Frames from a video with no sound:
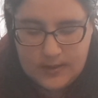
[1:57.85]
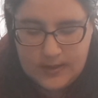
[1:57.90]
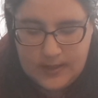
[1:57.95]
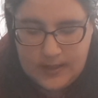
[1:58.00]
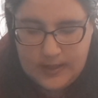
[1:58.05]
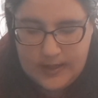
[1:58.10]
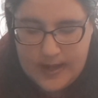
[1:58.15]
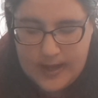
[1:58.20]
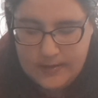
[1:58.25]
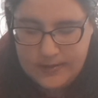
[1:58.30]

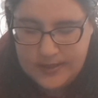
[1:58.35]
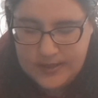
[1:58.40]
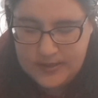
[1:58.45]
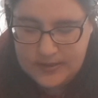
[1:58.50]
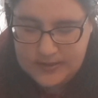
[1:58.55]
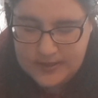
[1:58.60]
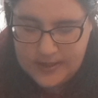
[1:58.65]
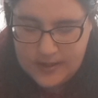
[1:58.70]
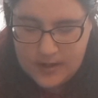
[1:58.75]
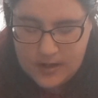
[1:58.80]
And now that
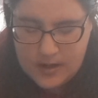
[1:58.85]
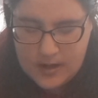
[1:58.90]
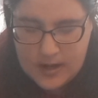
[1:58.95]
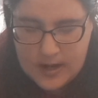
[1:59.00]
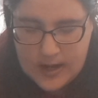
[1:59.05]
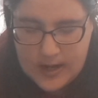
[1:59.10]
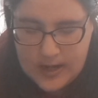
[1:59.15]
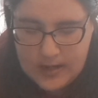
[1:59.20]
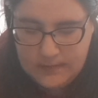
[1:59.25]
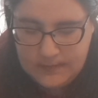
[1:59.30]
it's here,
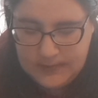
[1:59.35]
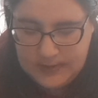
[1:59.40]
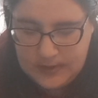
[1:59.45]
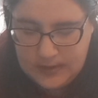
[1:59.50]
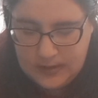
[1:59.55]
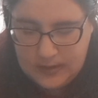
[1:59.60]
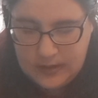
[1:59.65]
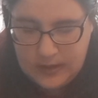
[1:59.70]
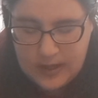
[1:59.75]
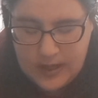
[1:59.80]
I am
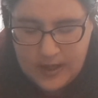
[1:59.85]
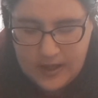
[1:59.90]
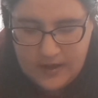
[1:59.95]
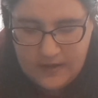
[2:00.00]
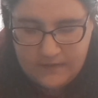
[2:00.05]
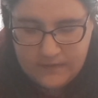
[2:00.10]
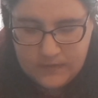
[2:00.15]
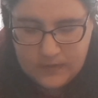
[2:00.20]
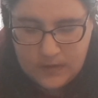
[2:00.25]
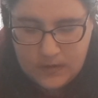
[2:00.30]
in
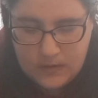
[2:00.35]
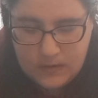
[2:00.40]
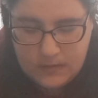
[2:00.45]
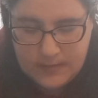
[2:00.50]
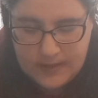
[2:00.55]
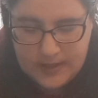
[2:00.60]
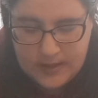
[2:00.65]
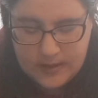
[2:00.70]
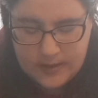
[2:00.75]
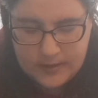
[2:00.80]
love. Oh
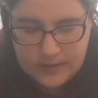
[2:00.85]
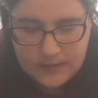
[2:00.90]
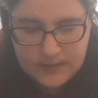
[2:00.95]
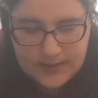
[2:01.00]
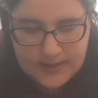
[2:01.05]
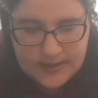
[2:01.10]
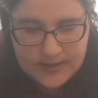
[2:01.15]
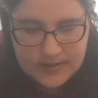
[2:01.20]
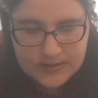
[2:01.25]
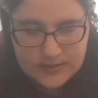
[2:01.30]
my god, you
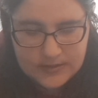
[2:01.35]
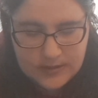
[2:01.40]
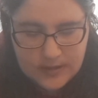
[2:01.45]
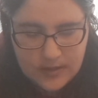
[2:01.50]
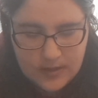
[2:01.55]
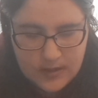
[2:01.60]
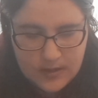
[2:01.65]
guys.